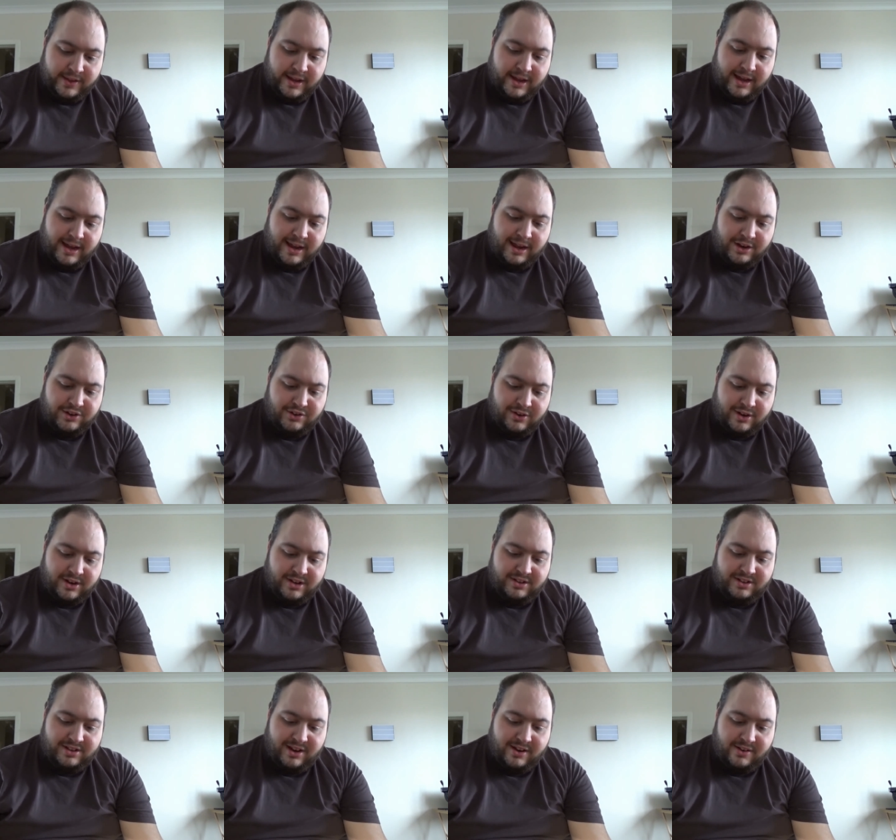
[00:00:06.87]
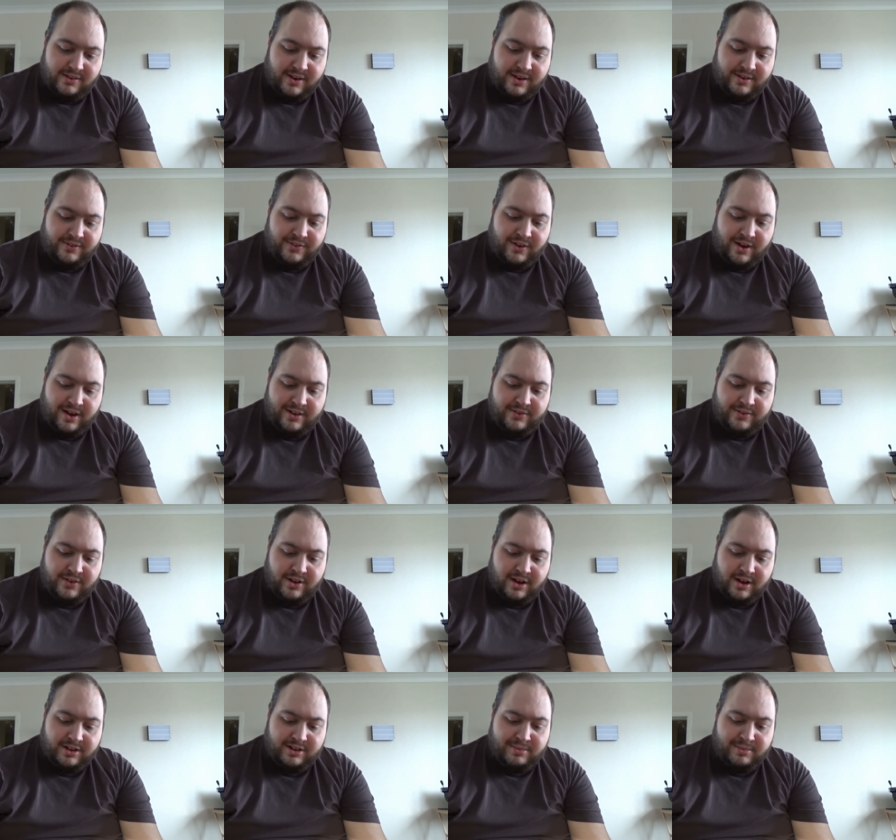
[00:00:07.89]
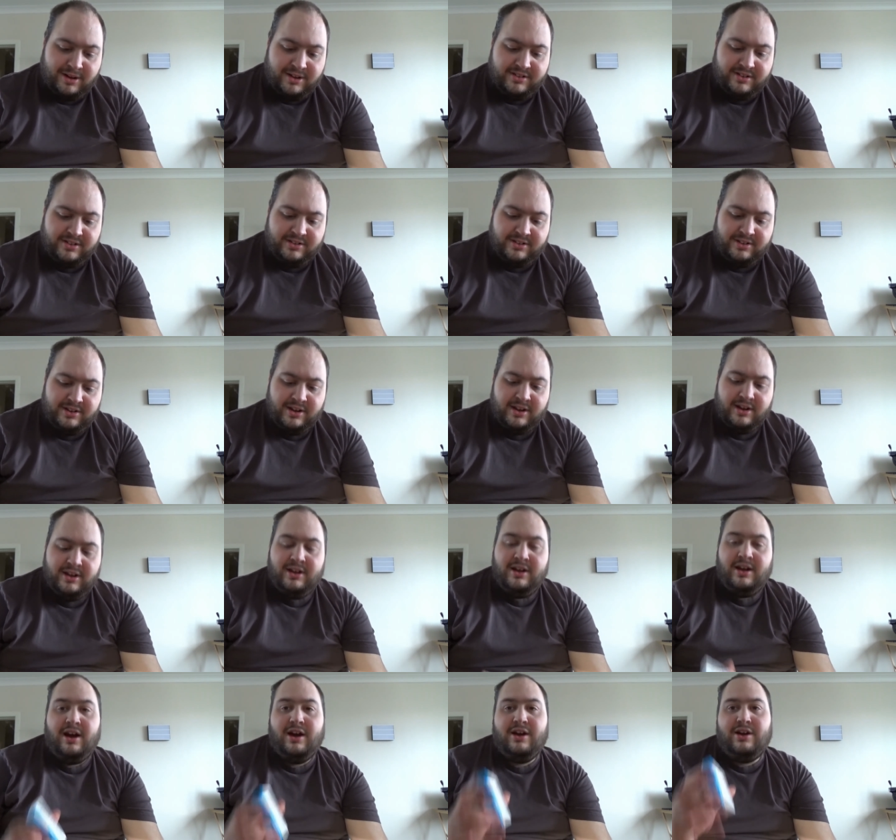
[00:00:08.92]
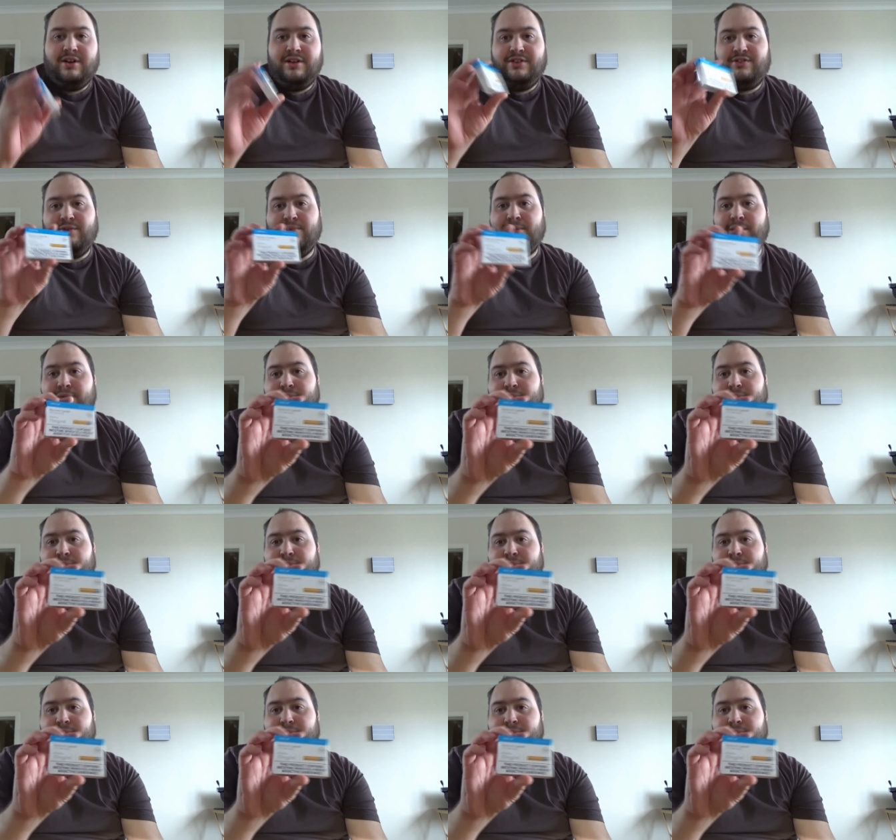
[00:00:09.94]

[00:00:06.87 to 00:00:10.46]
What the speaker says: Electronic Cigarette 5 cartomisers. I got this from Home